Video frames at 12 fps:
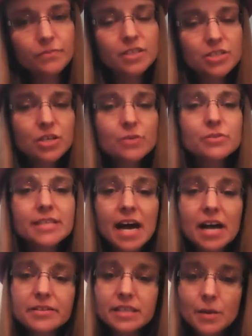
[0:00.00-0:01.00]
So
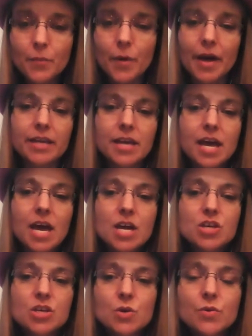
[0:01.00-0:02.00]
tell someone
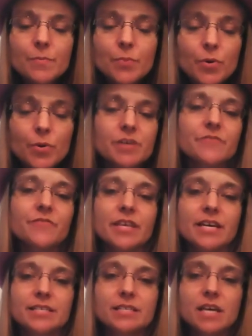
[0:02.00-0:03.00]
you were born for
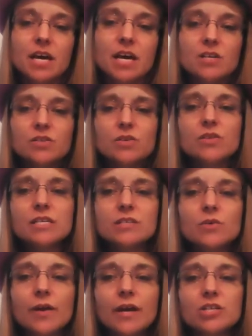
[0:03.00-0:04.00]
this. So
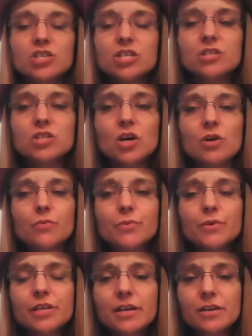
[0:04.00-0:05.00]
these questions are
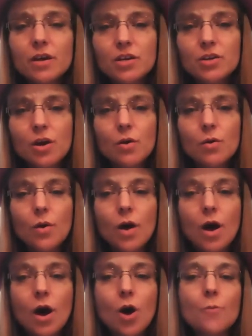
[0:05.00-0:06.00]
really, you know,
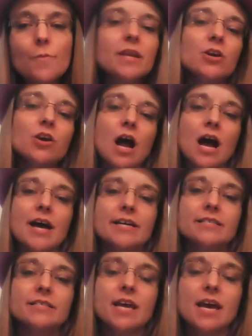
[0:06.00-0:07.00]
opening your
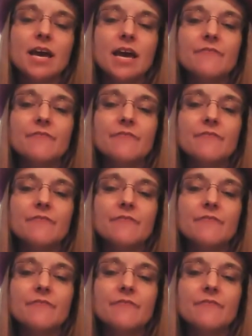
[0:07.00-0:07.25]
eyes.